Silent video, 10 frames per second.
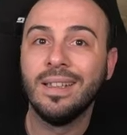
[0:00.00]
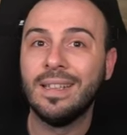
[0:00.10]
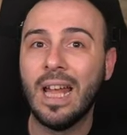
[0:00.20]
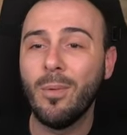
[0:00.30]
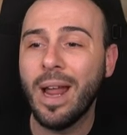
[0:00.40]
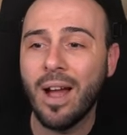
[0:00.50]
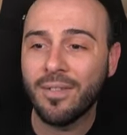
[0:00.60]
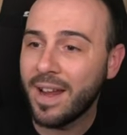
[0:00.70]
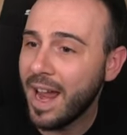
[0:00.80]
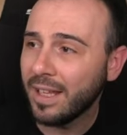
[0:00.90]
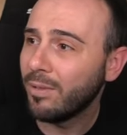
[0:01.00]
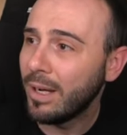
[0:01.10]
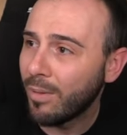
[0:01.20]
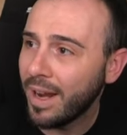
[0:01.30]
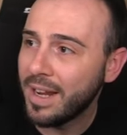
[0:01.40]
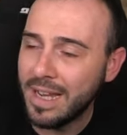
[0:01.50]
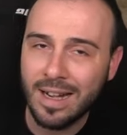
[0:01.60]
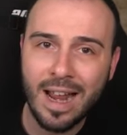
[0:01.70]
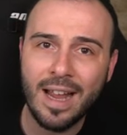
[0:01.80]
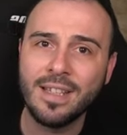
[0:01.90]
Then we have Catherine right here,
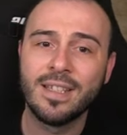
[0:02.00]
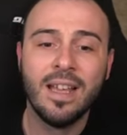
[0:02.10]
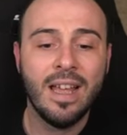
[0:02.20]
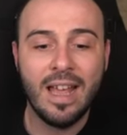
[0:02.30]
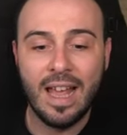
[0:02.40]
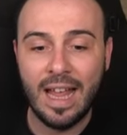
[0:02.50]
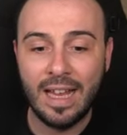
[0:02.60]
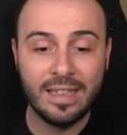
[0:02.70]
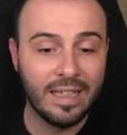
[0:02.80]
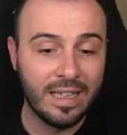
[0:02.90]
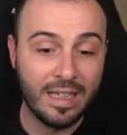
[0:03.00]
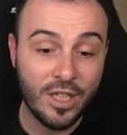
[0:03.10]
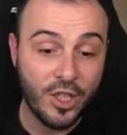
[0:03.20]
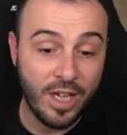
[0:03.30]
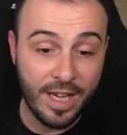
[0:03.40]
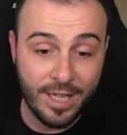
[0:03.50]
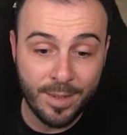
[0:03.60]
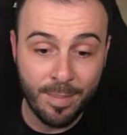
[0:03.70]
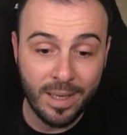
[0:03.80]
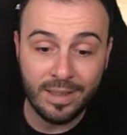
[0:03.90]
guys and uh, she is
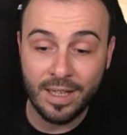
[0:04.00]
built